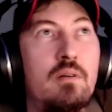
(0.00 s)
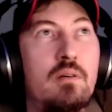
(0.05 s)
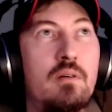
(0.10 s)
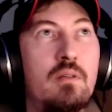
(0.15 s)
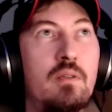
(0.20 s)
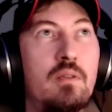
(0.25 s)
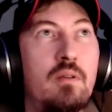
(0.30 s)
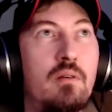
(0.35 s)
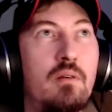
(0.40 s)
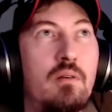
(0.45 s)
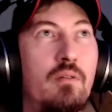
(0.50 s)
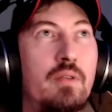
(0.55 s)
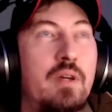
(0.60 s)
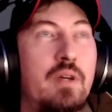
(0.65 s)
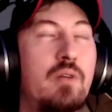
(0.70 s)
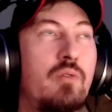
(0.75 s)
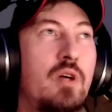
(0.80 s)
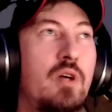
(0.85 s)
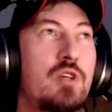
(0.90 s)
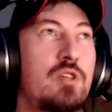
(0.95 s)
the only
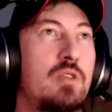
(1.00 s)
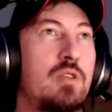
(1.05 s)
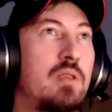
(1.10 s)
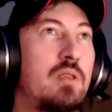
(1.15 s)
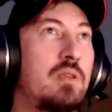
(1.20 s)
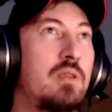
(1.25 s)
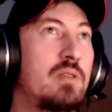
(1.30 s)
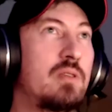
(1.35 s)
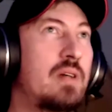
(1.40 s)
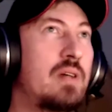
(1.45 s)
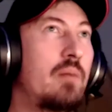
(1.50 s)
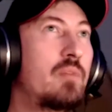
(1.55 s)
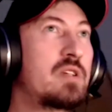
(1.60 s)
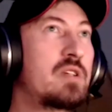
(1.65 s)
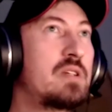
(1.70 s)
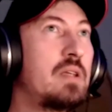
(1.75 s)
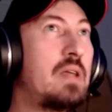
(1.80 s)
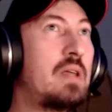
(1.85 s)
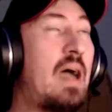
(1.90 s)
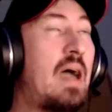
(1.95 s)
question that the
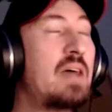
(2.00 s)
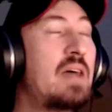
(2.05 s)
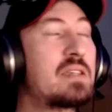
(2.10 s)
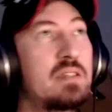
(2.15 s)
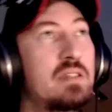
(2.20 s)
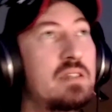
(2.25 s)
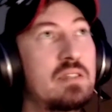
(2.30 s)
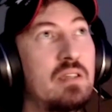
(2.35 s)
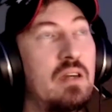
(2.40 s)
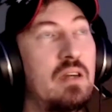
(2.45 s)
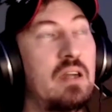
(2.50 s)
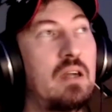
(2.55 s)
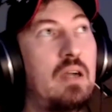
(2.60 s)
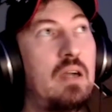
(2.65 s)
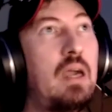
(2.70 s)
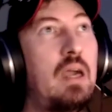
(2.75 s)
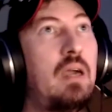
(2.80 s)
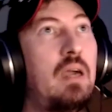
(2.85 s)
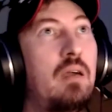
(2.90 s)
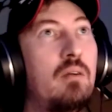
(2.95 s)
Somerset asks is like,
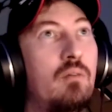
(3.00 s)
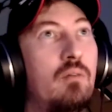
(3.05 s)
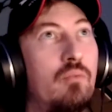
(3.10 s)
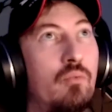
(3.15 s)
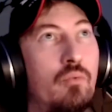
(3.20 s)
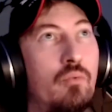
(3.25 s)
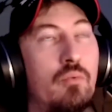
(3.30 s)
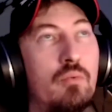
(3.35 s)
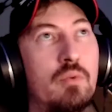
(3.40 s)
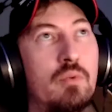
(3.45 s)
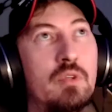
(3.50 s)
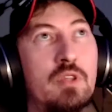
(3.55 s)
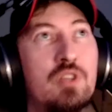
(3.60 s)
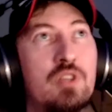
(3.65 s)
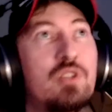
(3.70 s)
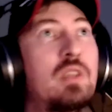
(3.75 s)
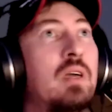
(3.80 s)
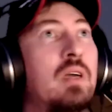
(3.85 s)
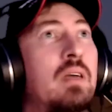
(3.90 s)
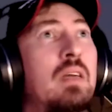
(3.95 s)
hey,
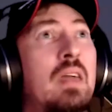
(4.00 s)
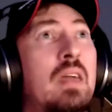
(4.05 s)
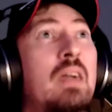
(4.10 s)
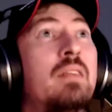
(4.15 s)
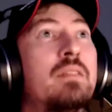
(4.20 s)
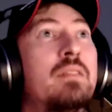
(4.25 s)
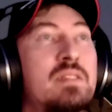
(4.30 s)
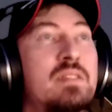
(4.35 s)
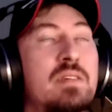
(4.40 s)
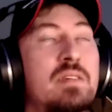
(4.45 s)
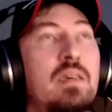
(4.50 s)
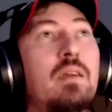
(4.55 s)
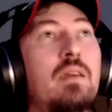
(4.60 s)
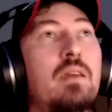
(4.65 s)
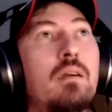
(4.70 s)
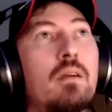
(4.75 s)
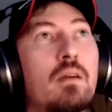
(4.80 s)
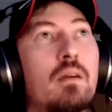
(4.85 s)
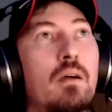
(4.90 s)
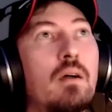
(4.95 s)
did the kid
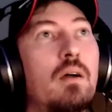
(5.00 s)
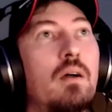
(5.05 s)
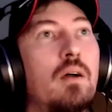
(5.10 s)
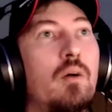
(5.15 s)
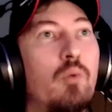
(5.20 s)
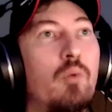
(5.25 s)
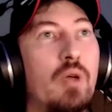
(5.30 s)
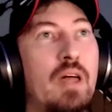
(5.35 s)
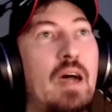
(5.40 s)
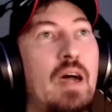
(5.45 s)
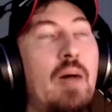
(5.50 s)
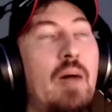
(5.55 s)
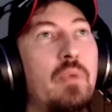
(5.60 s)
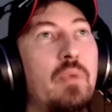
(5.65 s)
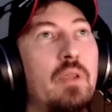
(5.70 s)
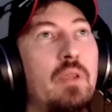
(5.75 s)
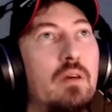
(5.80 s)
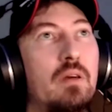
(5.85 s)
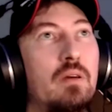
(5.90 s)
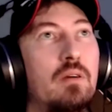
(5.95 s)
see what
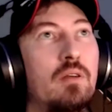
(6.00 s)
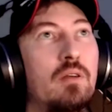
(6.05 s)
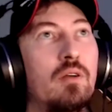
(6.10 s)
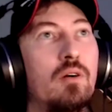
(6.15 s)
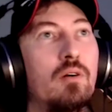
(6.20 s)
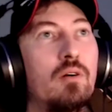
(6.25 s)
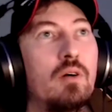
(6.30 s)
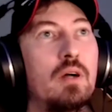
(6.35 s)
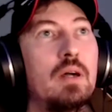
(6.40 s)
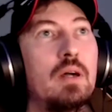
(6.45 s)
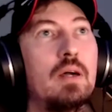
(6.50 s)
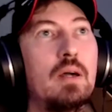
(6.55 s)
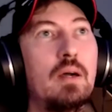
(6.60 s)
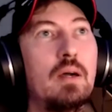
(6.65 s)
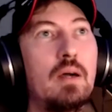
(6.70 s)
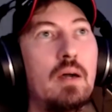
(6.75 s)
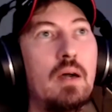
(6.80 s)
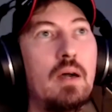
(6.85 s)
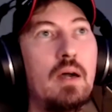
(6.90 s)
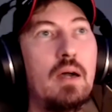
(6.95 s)
happened?
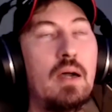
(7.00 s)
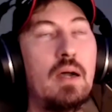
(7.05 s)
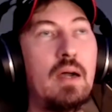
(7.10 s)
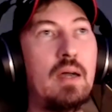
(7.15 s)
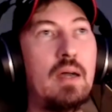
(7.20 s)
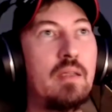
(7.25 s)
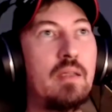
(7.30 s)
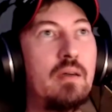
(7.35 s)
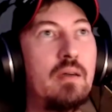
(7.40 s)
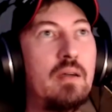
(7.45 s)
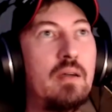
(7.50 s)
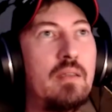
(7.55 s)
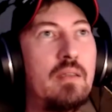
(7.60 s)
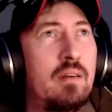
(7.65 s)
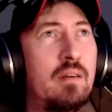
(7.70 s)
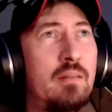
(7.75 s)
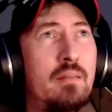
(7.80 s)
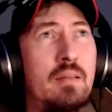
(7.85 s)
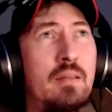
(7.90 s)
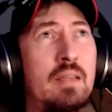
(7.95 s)
And
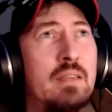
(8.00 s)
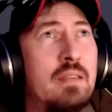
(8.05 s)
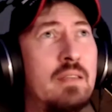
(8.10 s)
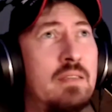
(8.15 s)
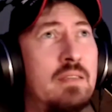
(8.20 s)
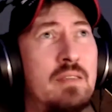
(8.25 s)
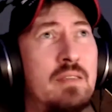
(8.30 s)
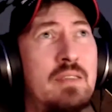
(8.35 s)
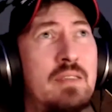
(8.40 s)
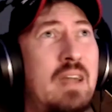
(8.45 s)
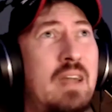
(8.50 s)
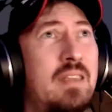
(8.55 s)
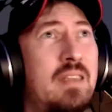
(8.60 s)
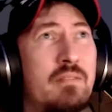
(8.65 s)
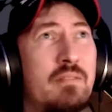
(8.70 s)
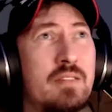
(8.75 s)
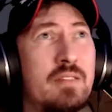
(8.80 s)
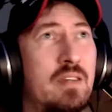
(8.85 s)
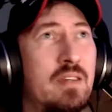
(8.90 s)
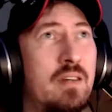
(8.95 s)
the
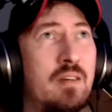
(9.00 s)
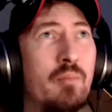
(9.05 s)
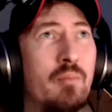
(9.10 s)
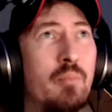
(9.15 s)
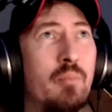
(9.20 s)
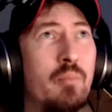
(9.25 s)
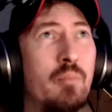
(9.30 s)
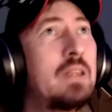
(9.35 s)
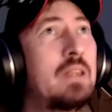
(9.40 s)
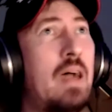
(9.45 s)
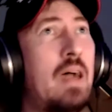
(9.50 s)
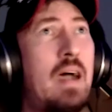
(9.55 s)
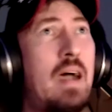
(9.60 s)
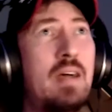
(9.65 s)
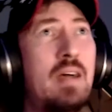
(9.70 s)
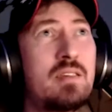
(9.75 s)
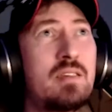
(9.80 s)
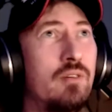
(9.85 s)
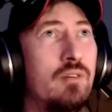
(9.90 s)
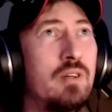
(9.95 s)
detective is like complete
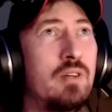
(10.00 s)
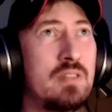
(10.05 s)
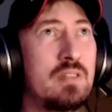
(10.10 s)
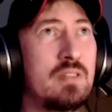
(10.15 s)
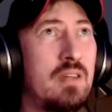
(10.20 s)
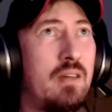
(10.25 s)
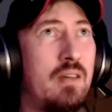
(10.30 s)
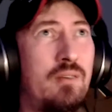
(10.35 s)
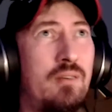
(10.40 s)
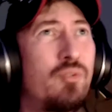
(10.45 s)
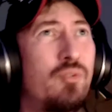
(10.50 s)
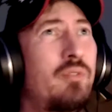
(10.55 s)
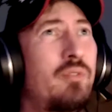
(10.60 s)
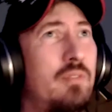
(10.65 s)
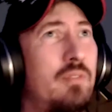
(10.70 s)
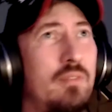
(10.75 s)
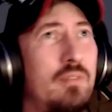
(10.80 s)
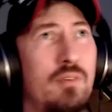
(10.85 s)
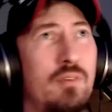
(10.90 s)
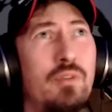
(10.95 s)
asshole. He's like, who
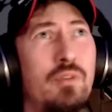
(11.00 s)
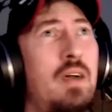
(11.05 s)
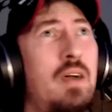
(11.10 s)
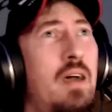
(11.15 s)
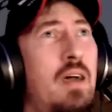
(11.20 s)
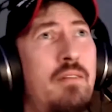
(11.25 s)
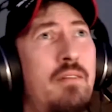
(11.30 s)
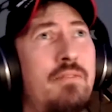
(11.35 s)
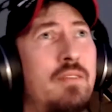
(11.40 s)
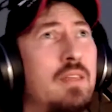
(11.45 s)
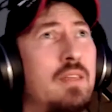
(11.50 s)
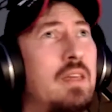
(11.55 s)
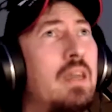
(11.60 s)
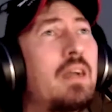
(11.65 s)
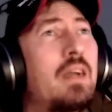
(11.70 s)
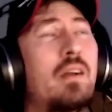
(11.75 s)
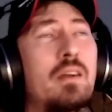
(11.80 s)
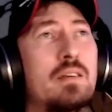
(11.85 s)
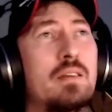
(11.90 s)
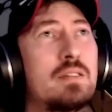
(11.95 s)
the effing
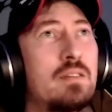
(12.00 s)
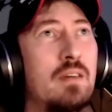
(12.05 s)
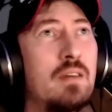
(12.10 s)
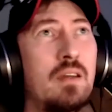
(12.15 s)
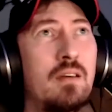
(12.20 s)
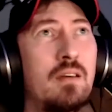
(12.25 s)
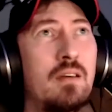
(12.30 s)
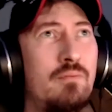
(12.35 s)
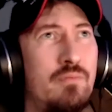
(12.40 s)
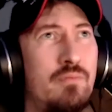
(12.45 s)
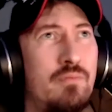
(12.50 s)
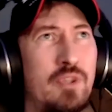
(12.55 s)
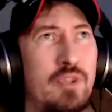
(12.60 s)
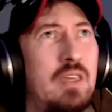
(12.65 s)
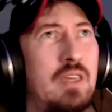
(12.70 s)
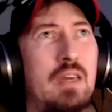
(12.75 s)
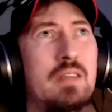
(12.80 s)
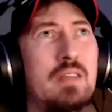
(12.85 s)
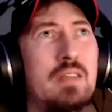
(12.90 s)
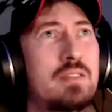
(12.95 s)
cares? Like, what the
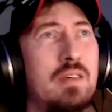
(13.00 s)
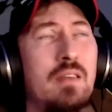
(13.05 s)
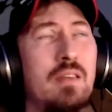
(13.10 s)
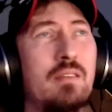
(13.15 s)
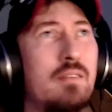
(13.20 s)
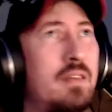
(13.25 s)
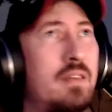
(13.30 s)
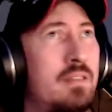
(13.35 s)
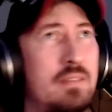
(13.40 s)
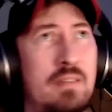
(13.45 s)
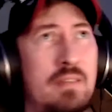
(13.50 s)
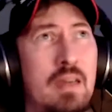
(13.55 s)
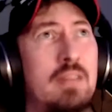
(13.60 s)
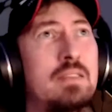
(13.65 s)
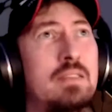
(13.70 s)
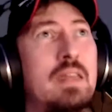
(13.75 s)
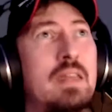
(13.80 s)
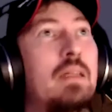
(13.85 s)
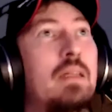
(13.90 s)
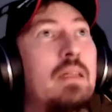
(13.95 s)
kid's seen, that they
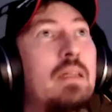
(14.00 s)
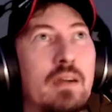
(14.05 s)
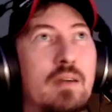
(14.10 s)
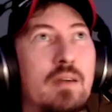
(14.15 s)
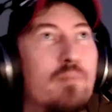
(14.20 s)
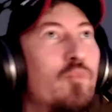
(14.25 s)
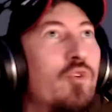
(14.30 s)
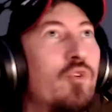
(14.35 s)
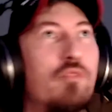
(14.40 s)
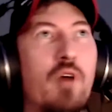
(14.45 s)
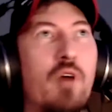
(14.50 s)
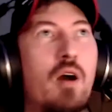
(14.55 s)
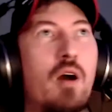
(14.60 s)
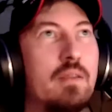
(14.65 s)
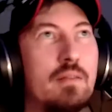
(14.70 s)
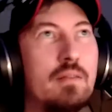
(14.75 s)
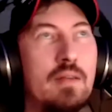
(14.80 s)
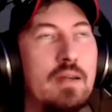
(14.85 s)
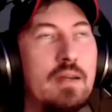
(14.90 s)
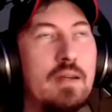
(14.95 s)
dead. Like, move on.
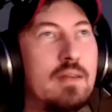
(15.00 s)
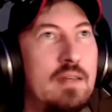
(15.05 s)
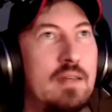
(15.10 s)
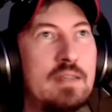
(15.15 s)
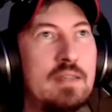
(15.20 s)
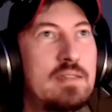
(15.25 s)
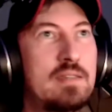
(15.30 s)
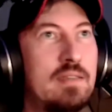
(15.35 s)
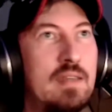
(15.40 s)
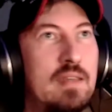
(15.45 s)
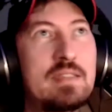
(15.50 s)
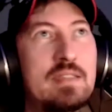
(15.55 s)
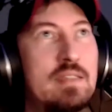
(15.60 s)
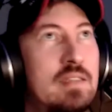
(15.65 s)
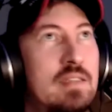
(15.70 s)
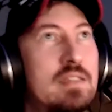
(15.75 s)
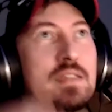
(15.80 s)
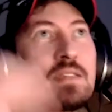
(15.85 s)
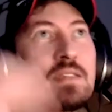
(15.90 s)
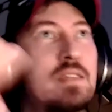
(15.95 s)
Like, this
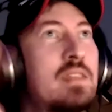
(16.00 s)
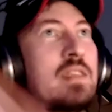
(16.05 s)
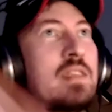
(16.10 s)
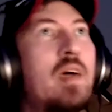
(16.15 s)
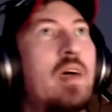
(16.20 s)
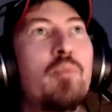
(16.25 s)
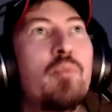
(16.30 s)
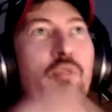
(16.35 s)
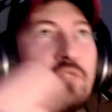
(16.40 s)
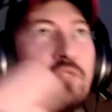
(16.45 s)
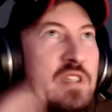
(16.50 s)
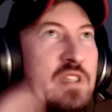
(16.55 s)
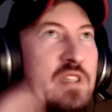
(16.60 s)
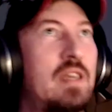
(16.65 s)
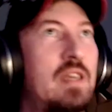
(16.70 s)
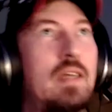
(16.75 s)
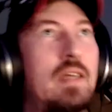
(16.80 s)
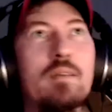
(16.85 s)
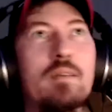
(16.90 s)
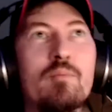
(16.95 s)
is the temple of the
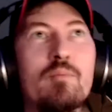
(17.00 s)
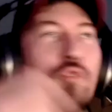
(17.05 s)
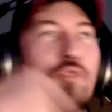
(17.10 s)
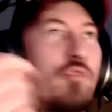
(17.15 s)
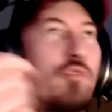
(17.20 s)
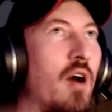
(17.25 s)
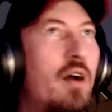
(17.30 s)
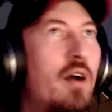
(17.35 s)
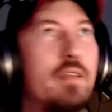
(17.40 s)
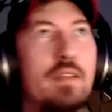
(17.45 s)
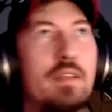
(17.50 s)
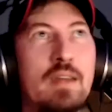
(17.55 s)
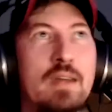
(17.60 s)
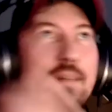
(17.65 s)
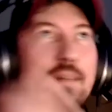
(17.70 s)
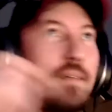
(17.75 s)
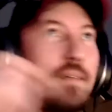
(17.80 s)
city. Move on. Like,